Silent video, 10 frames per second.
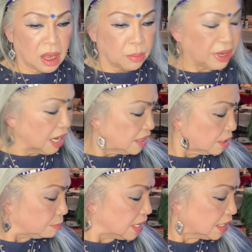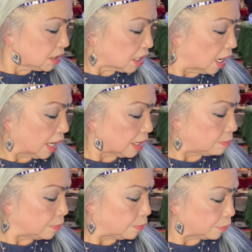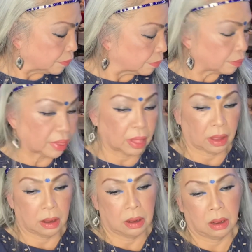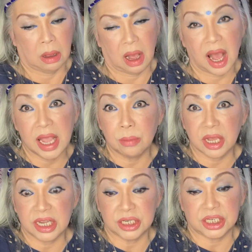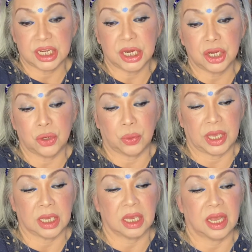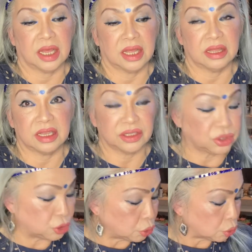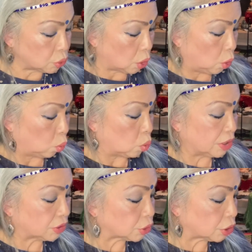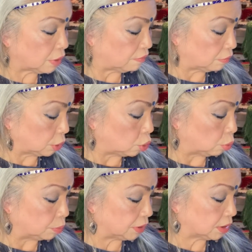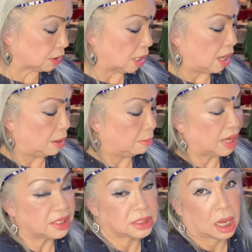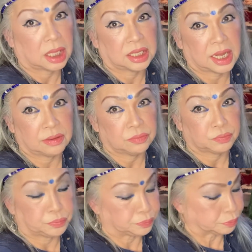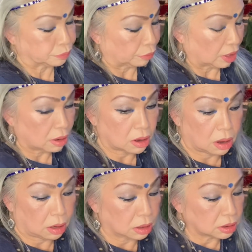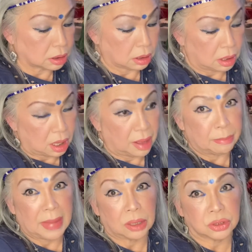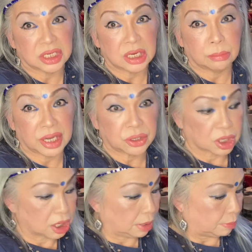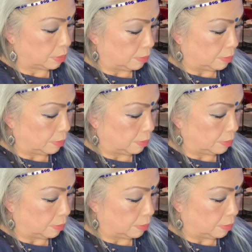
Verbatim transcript: But in the meantime, I am continuing this new Wizard of Loops mandala called Mountain Buttercup.